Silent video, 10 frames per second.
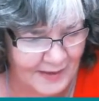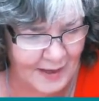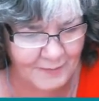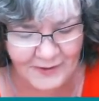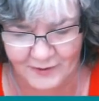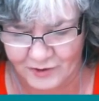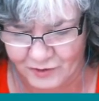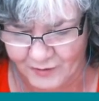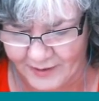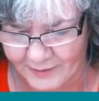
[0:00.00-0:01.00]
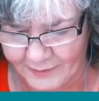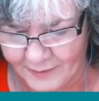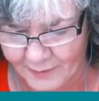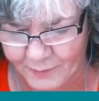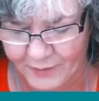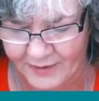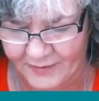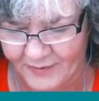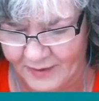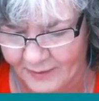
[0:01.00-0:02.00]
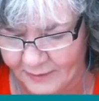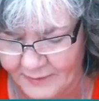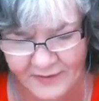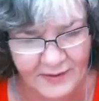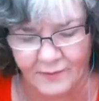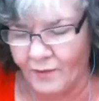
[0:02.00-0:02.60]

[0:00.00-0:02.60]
I'm gonna drill a pretty thin